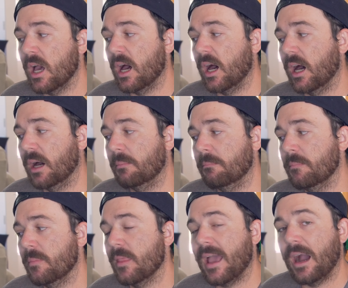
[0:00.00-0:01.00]
Um,
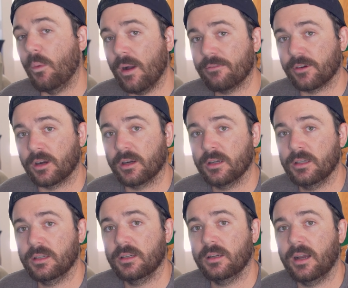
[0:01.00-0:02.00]
however,
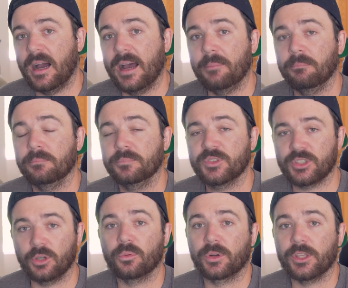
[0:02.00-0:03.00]
I'm
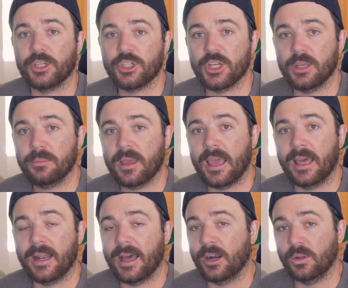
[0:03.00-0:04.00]
still really cheap
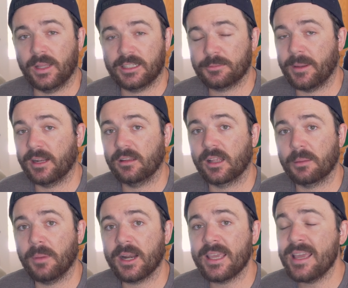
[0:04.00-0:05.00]
and I don't like spending a lot
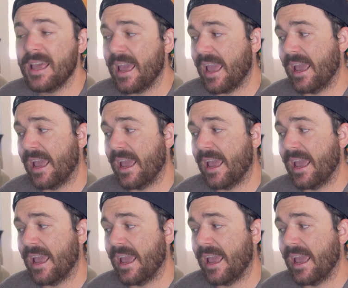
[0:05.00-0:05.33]
of money.